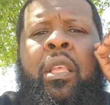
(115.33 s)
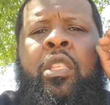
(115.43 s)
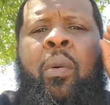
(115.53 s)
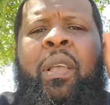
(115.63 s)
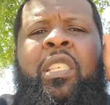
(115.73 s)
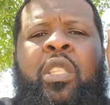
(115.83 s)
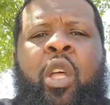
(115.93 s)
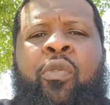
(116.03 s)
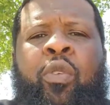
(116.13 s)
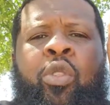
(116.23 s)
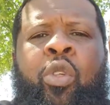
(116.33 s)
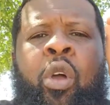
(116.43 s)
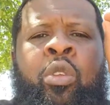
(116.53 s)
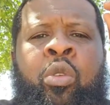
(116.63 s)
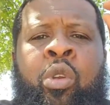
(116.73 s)
so much stuff you
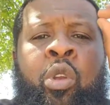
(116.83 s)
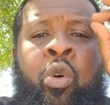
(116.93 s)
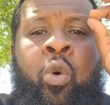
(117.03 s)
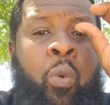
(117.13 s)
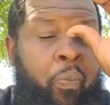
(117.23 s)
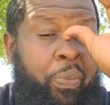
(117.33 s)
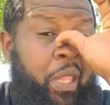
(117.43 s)
thought you knew,